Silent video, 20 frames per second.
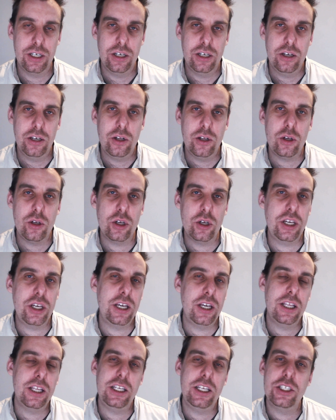looking
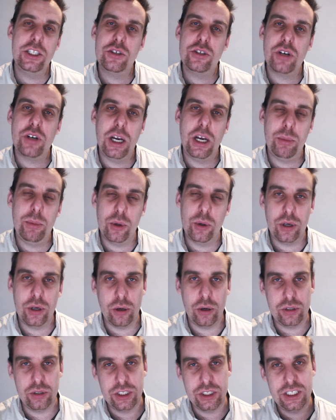at these tribal
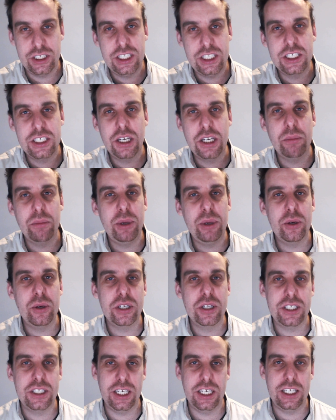cultures, these
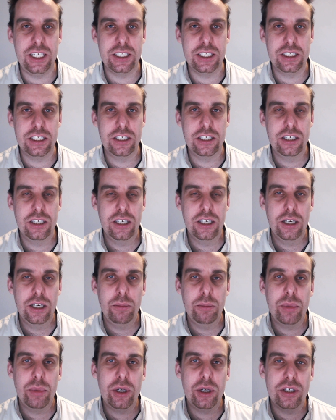communities,
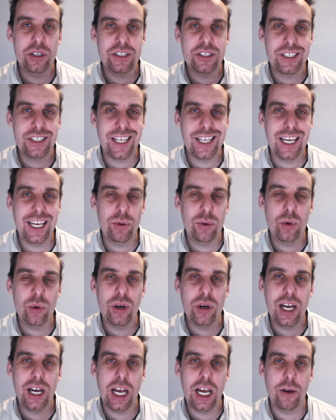because they will
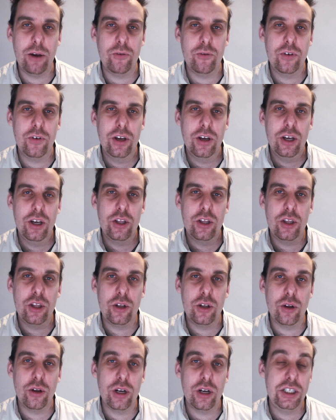have the
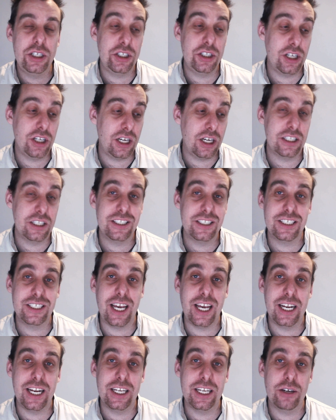knowledge and
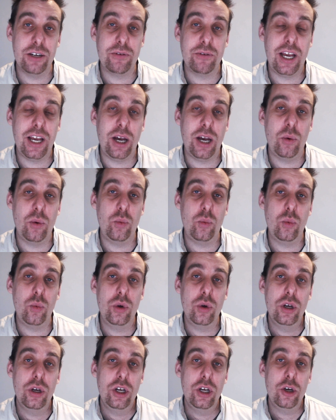understanding of how
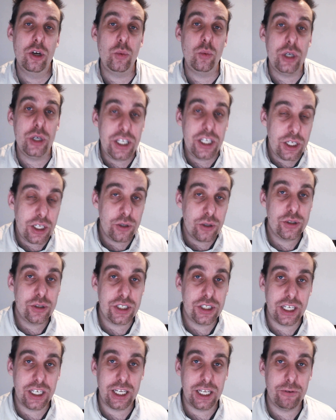we used to
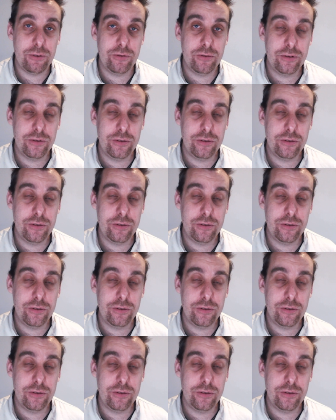live.